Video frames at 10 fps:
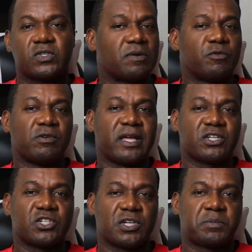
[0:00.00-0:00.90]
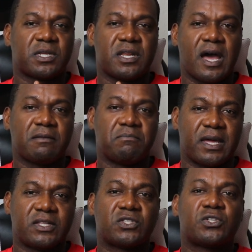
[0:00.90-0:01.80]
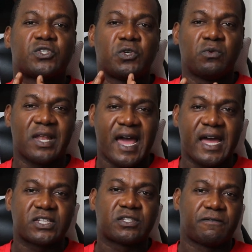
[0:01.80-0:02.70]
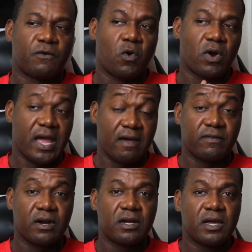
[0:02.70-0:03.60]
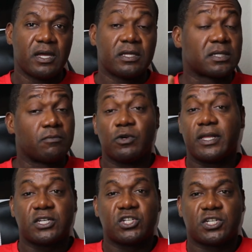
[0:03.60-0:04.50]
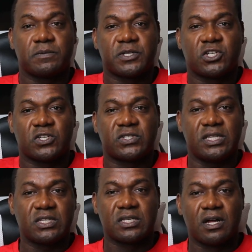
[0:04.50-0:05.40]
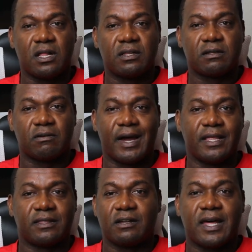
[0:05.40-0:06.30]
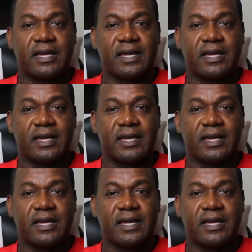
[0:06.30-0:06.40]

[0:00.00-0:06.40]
Some relationships are not meant to last forever. Some relationships are just seasonal, right? They're